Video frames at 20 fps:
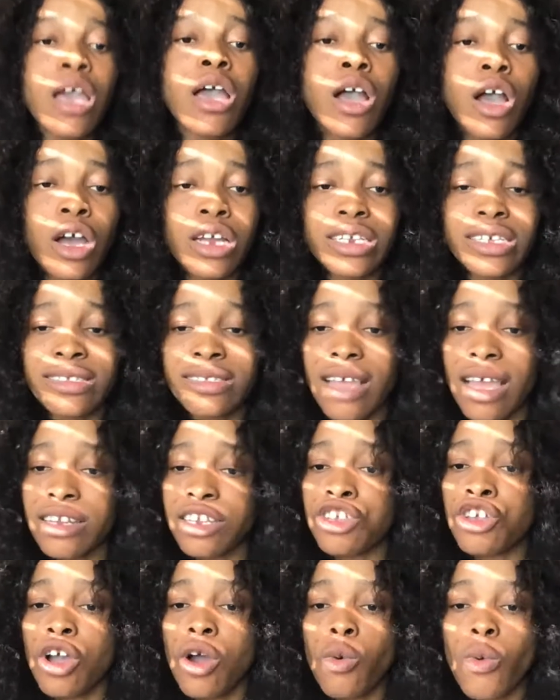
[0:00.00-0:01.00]
Understand it.
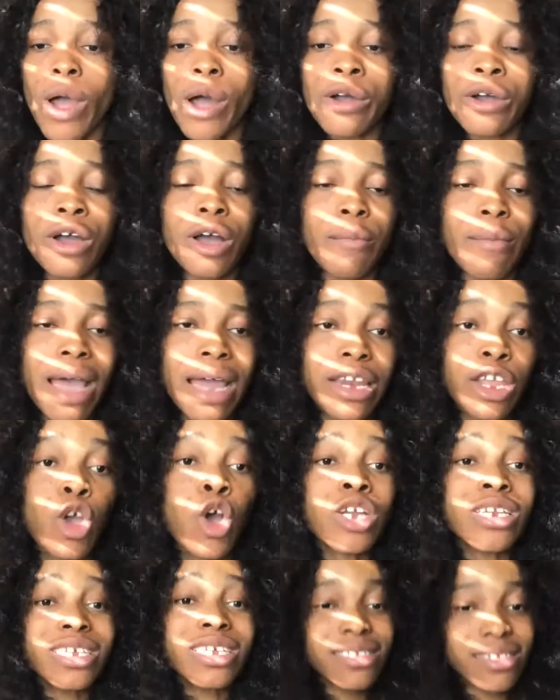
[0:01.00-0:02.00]
You're welcome, Annie.
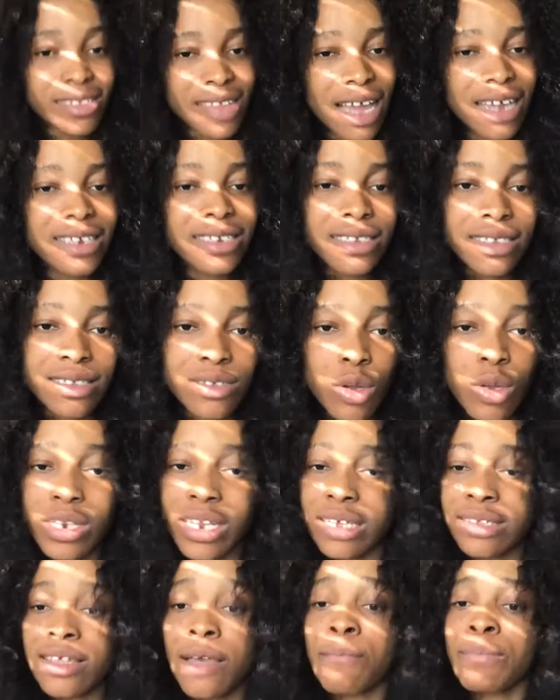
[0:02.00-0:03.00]
Understand it.
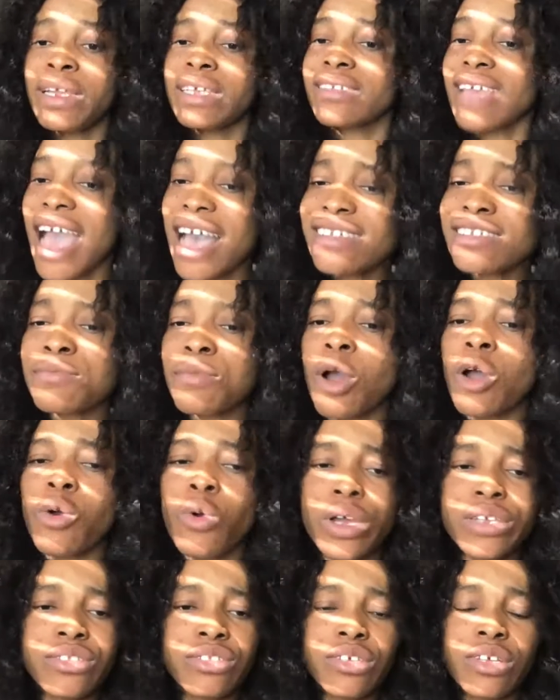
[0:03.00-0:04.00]
Understand. Please ask more
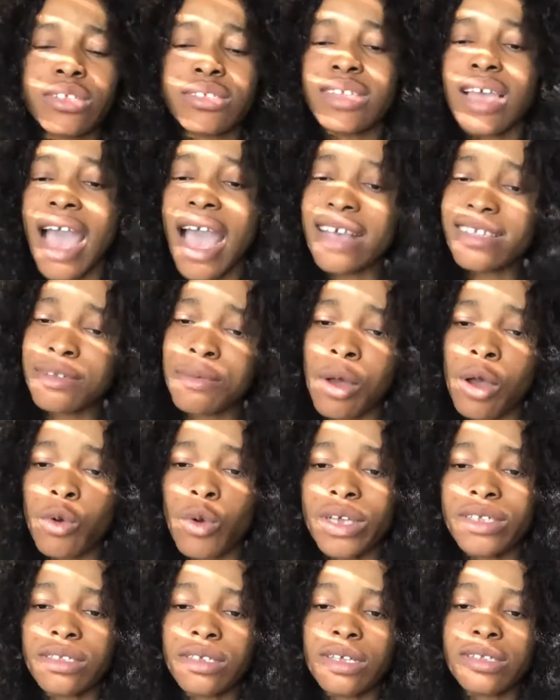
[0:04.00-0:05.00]
questions. Ask more
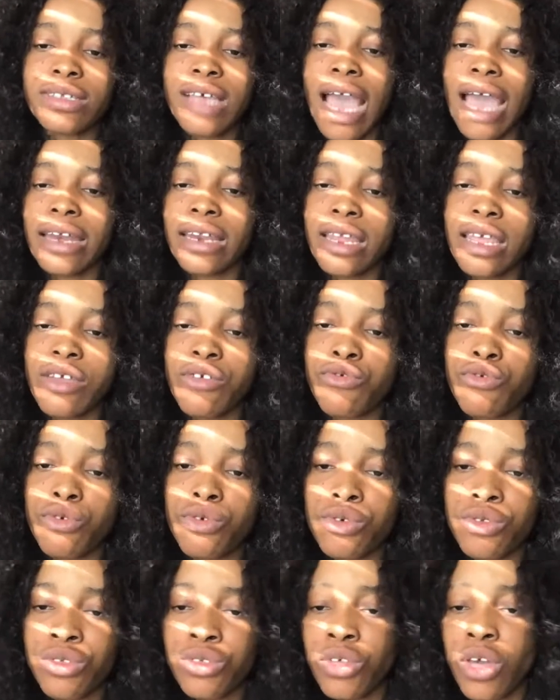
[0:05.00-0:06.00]
questions. Annie,
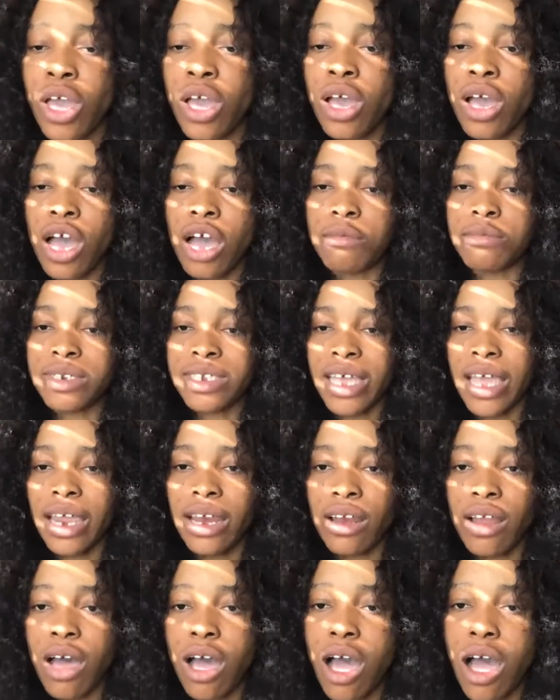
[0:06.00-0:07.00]
Ruth,
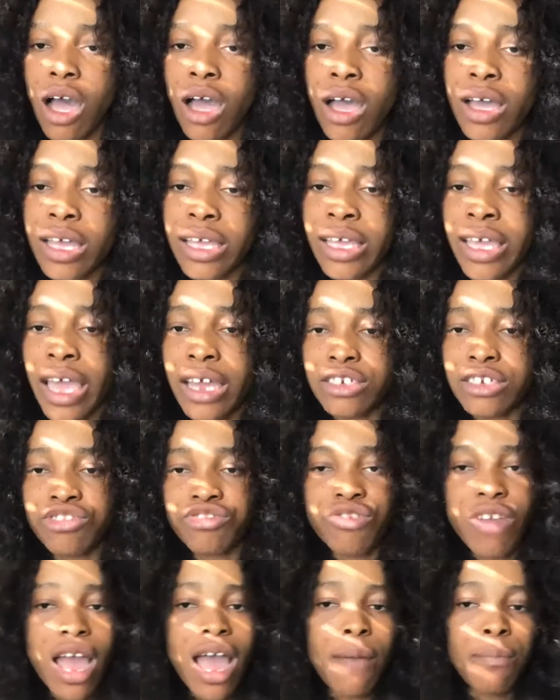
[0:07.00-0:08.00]
Taylor,
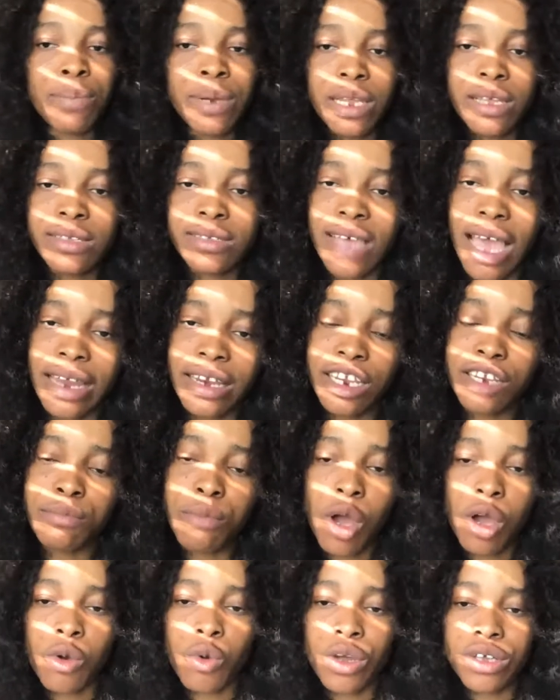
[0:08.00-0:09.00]
Kendra, please, I need
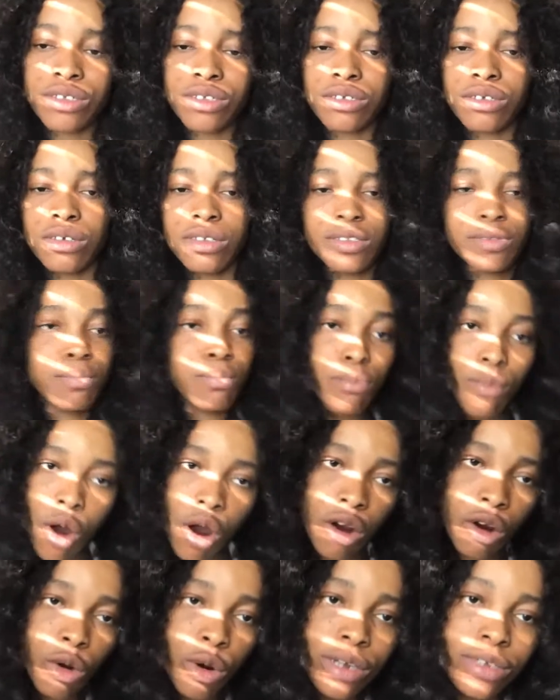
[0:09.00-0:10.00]
more questions.
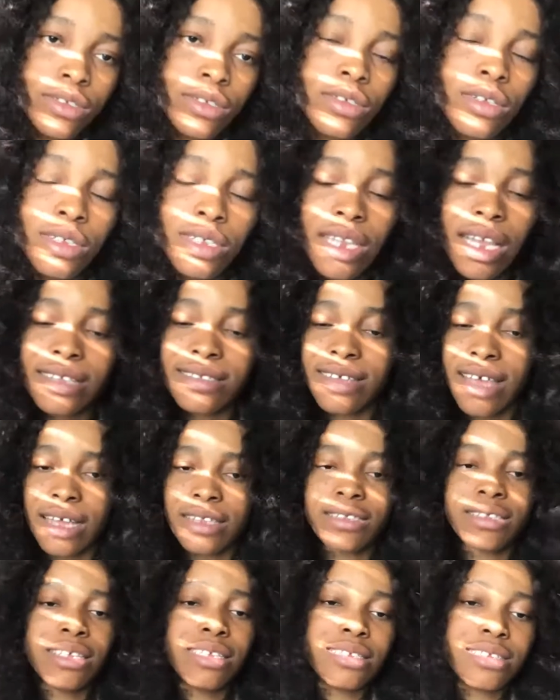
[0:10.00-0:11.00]
More questions. Let's
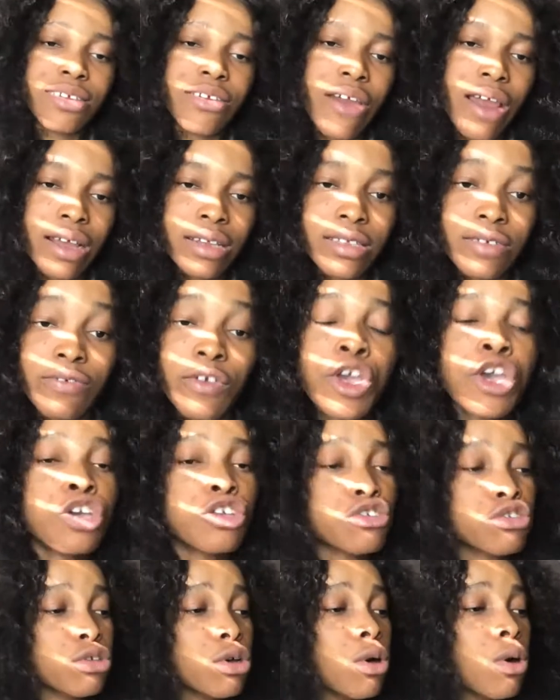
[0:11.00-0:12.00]
get interactive.
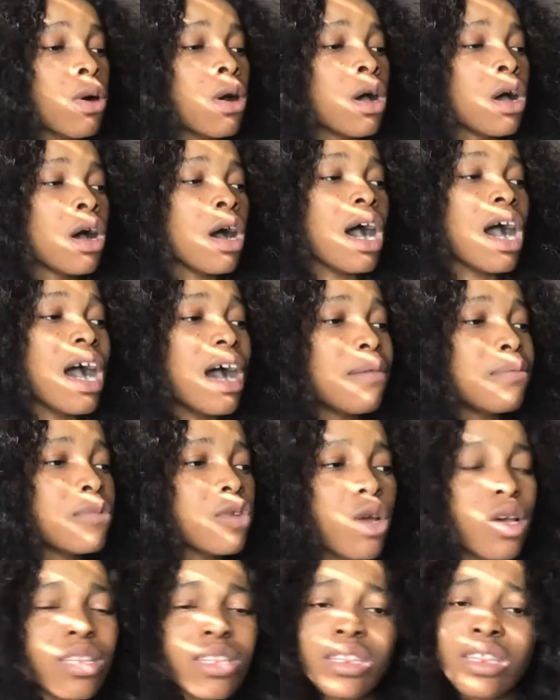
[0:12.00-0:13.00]
So
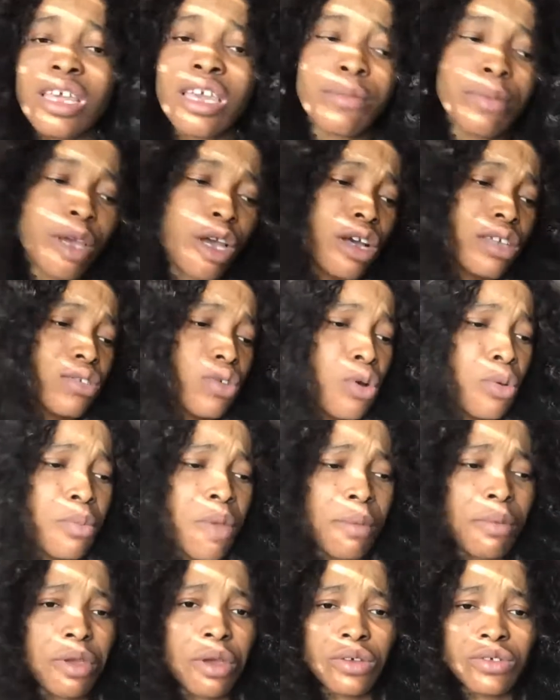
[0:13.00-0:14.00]
don't think because, oh,
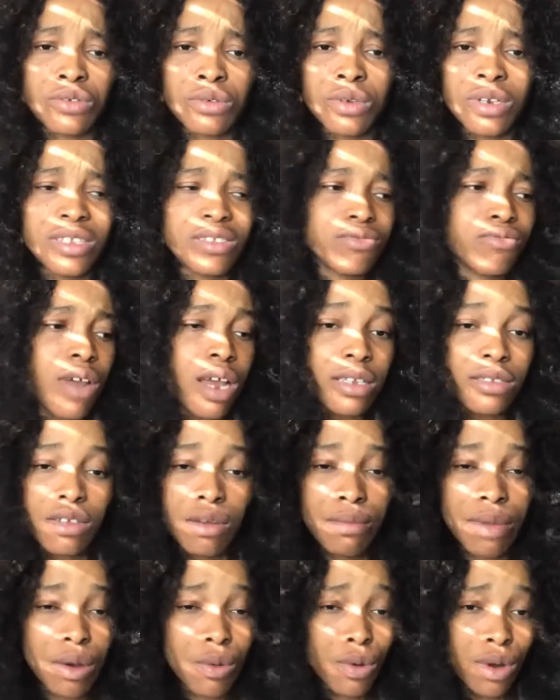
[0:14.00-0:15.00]
maybe your school is ranked
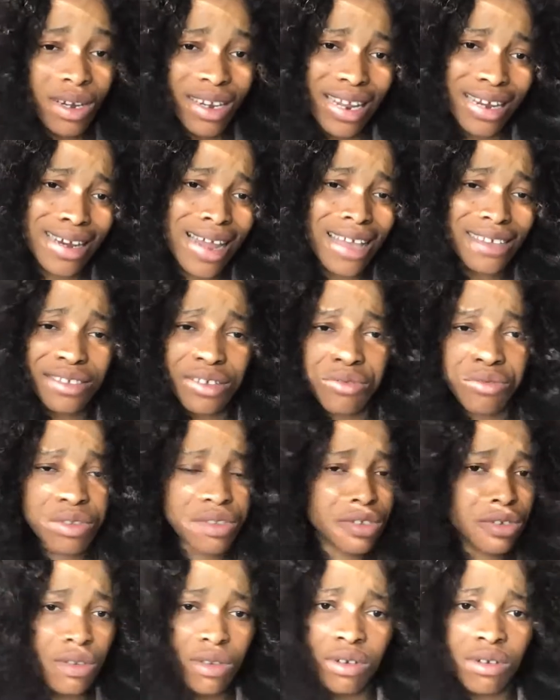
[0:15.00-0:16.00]
number 1, then that's the
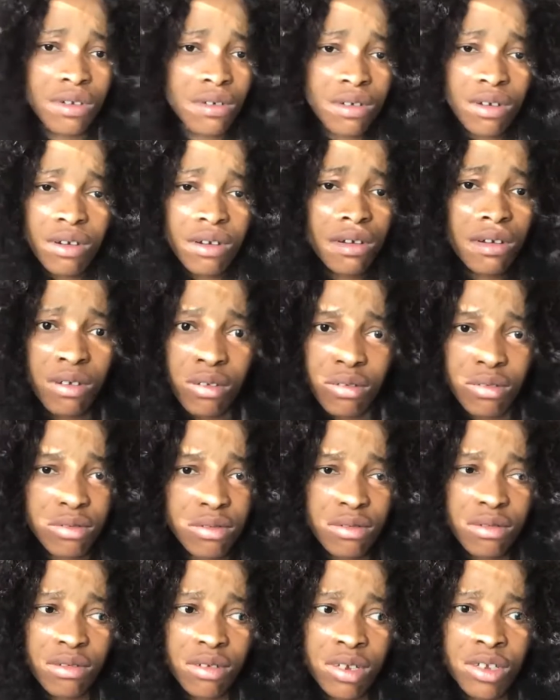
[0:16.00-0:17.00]
reason. No, no, no, no, no.
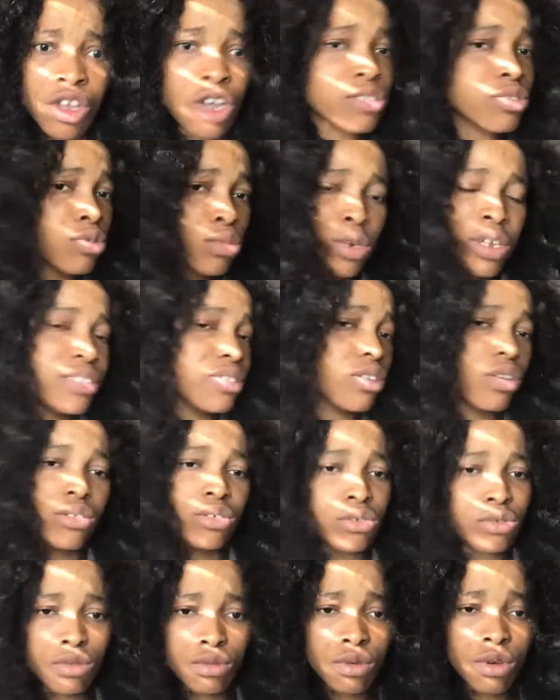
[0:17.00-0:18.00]
Your school is your
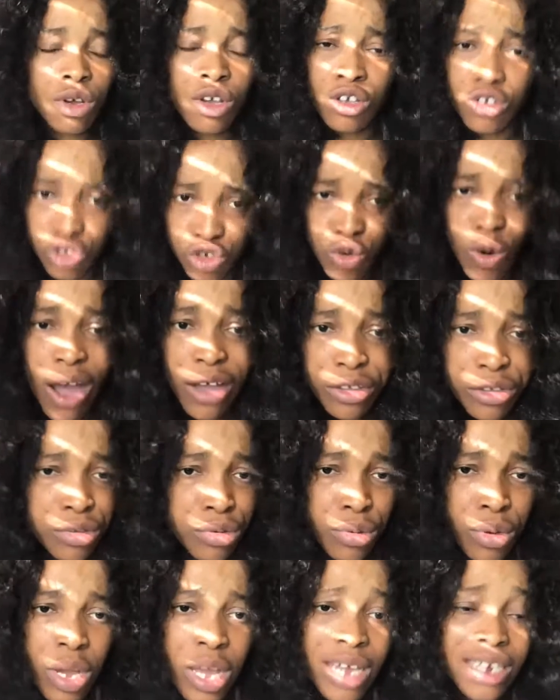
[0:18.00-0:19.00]
school. You are
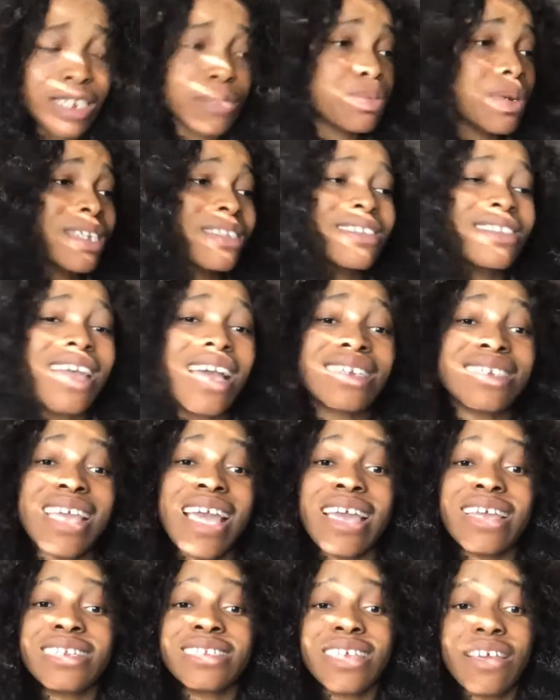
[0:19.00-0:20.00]
you. The person that they
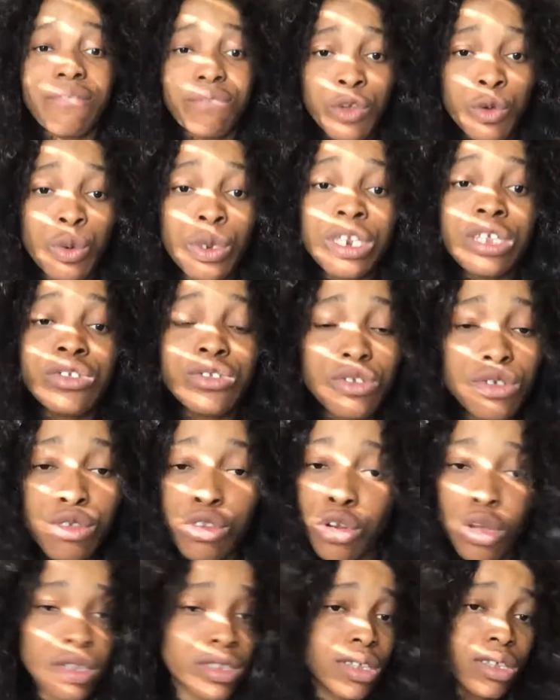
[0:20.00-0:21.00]
are interviewing is you,
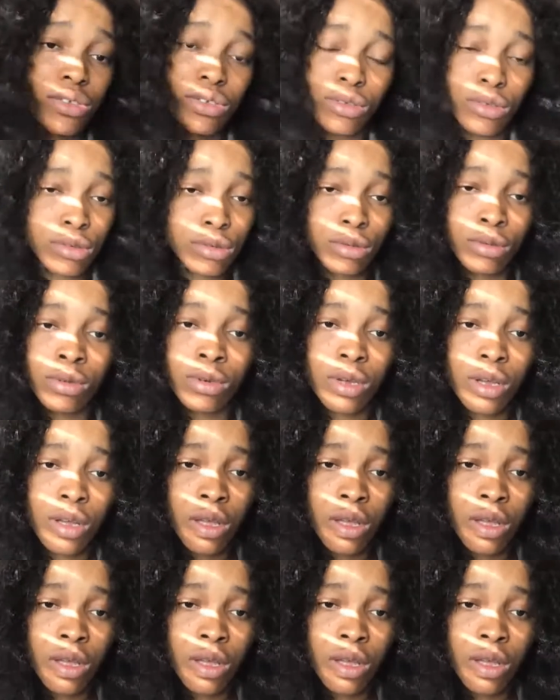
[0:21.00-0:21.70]
not the school.